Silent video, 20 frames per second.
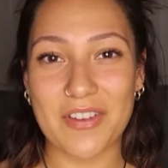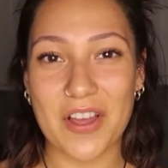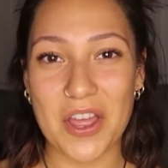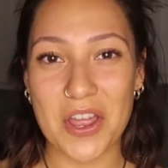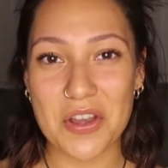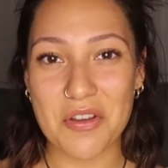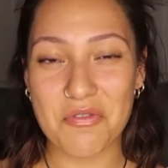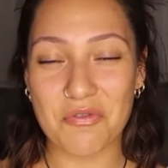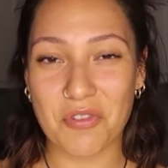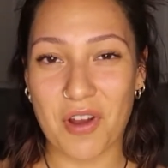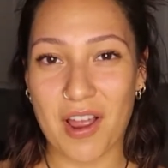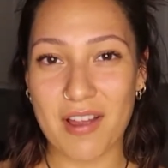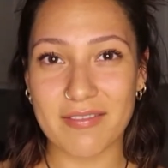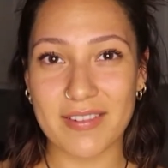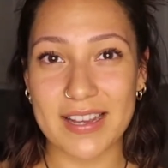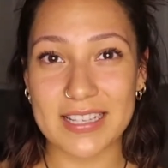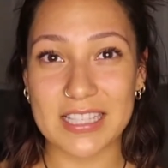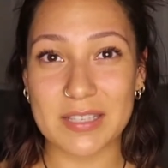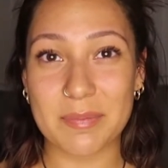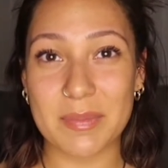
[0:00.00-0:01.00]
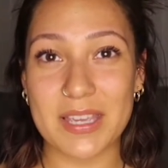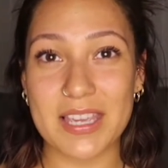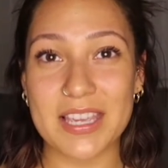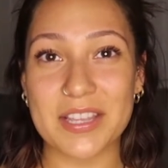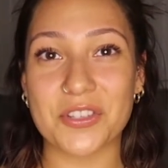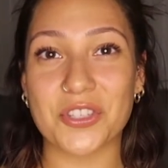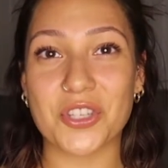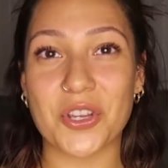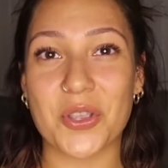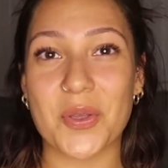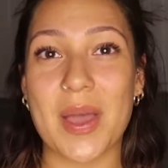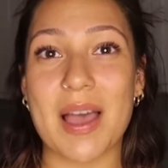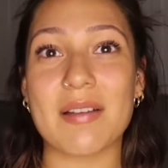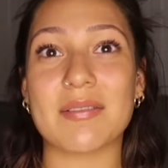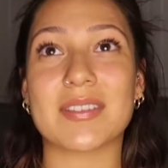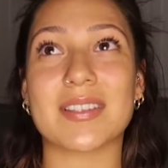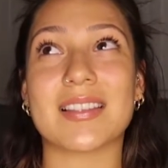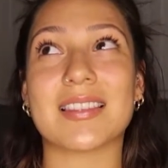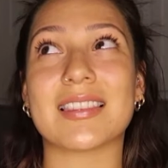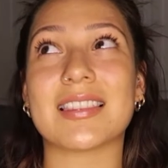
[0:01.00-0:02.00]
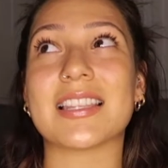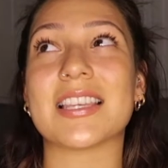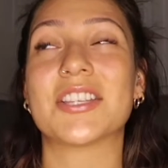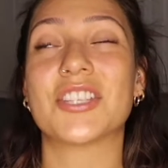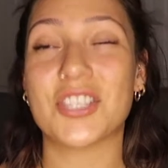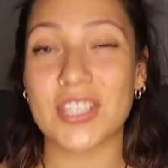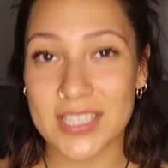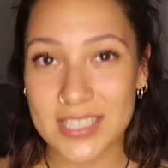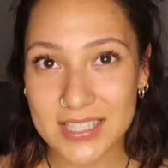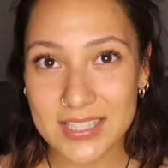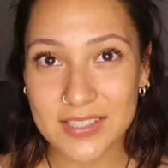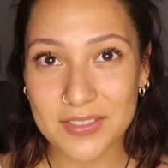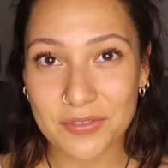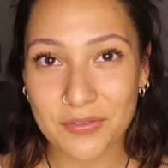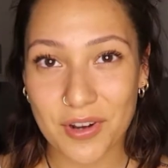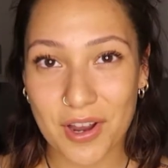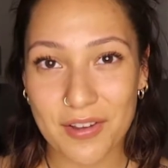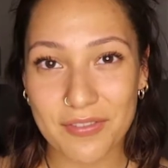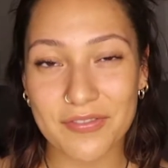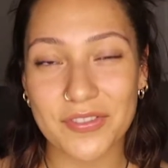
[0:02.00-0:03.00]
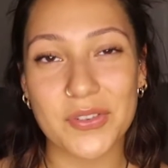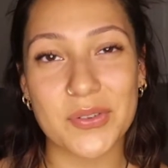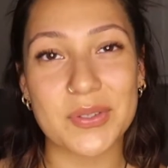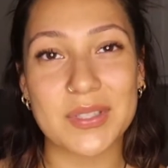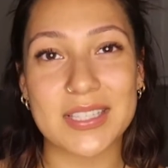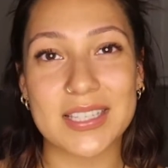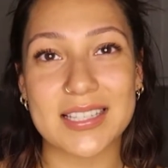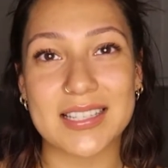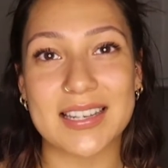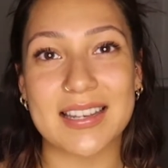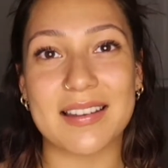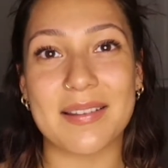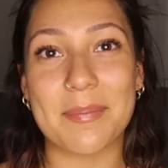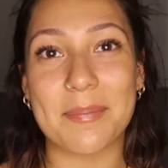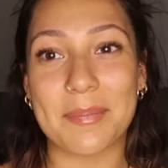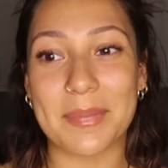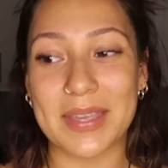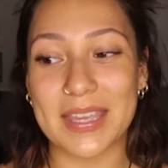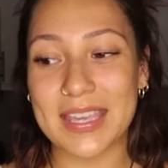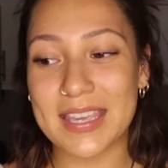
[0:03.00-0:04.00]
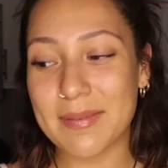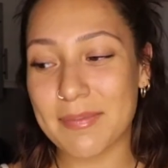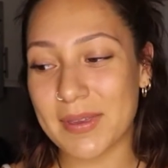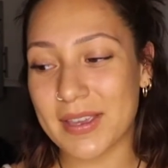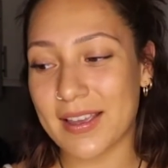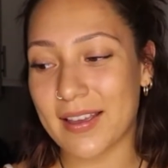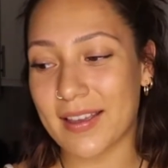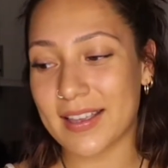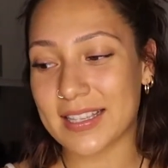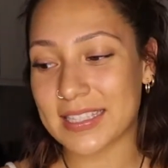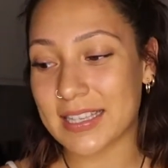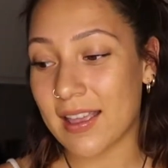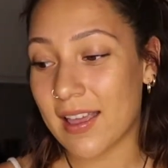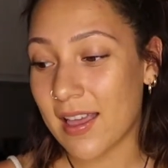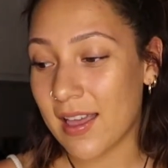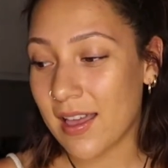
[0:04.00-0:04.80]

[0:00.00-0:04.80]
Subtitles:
fun raw recipe and show you how delicious raw foods can be, because